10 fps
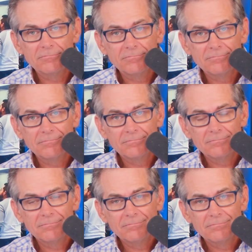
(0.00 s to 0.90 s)

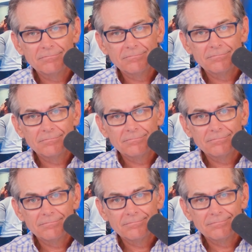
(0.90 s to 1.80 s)

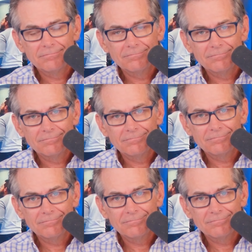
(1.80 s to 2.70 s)

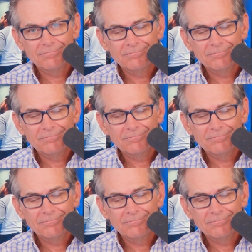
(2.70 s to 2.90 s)
(silence)